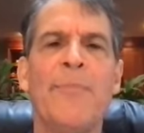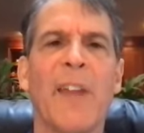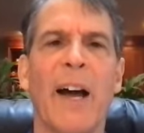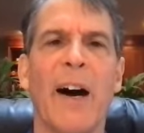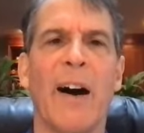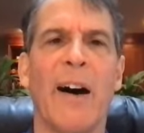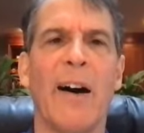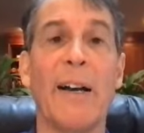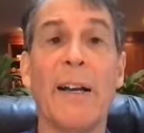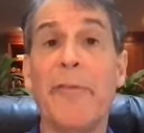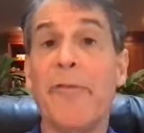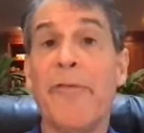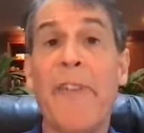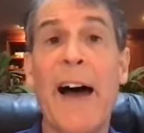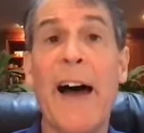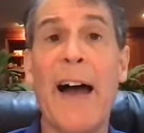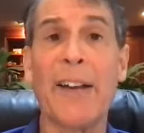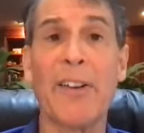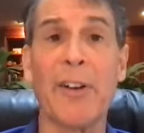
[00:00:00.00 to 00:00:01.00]
In
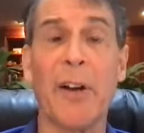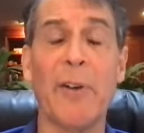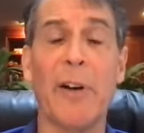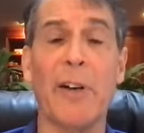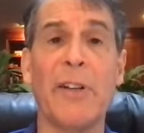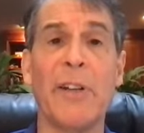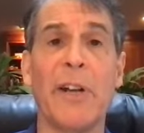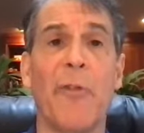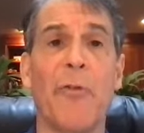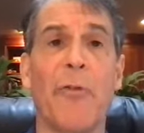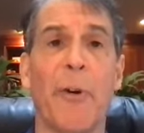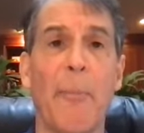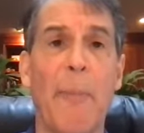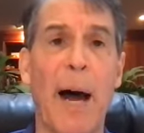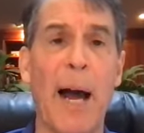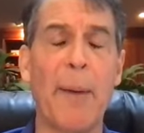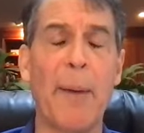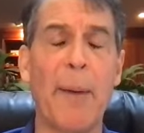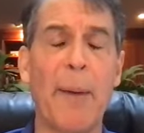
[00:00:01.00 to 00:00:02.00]
fact, from
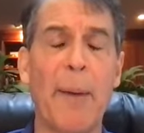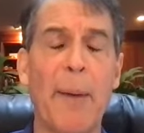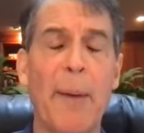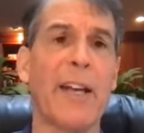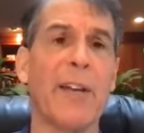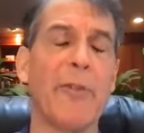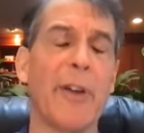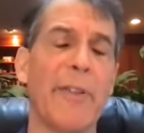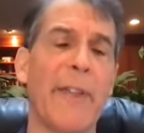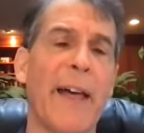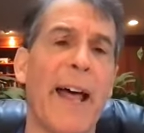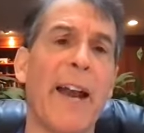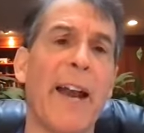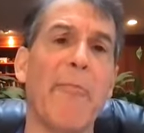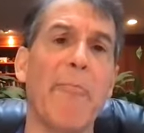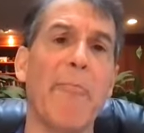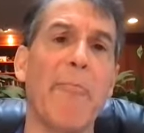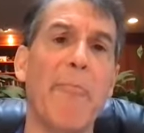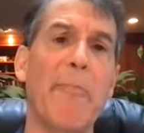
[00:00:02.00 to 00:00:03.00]
my perspective and
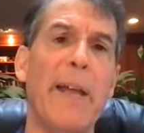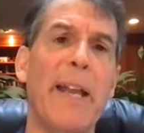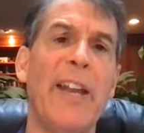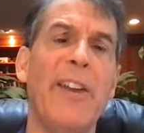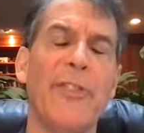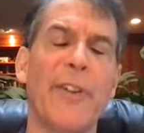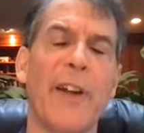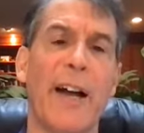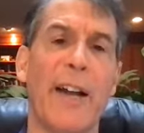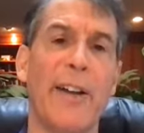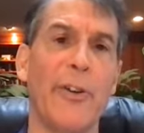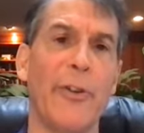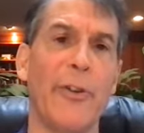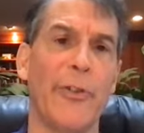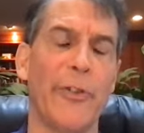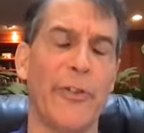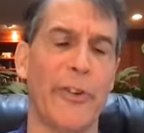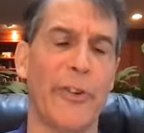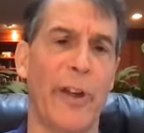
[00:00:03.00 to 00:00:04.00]
that of many
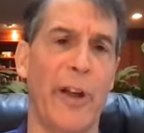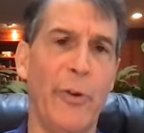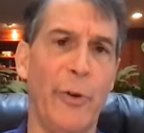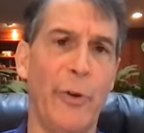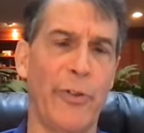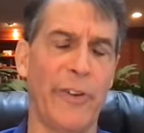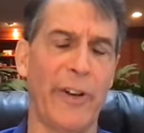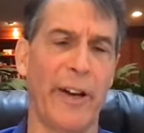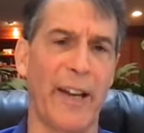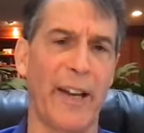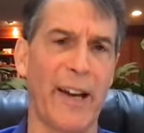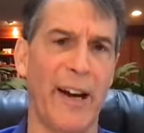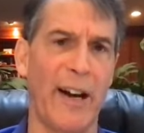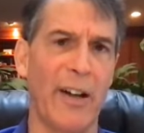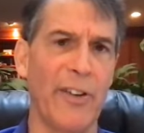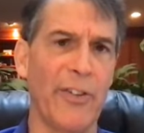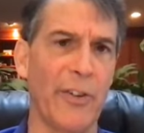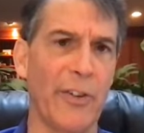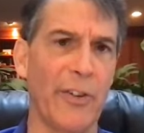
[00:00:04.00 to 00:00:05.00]
scientists who study
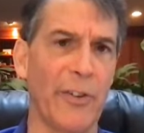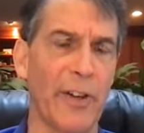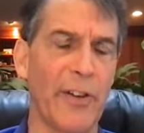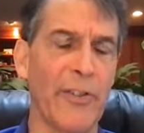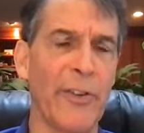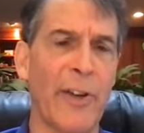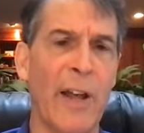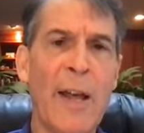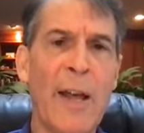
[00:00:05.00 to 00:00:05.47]
consciousness,